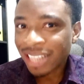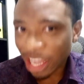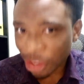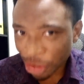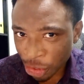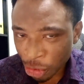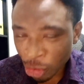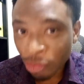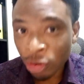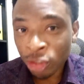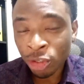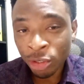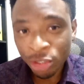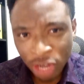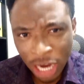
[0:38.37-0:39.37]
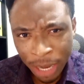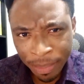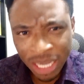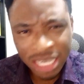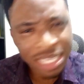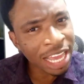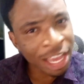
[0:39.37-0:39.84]
thank you for
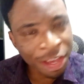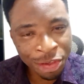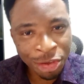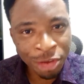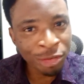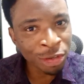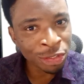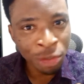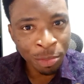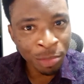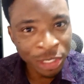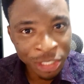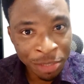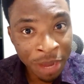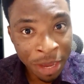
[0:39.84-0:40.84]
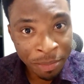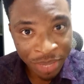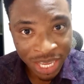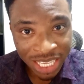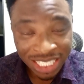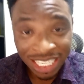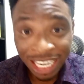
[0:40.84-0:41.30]
subscribing. Thank you for supporting my
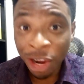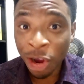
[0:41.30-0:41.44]
page.